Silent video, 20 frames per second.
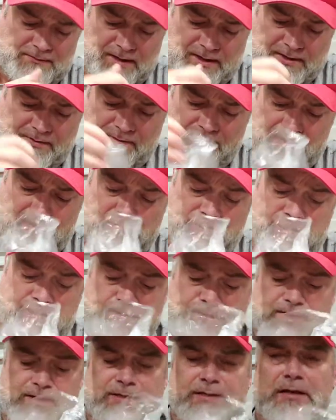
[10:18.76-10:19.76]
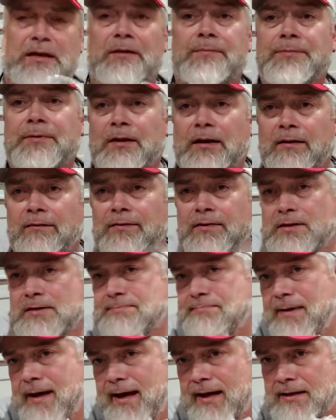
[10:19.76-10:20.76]
You want to crinkle this up and give this
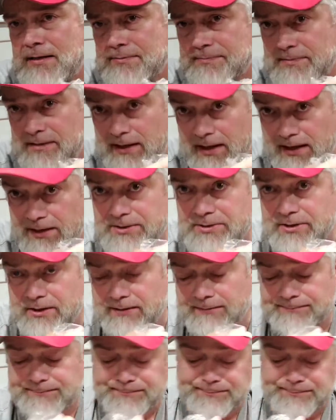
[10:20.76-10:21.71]
bag some texture.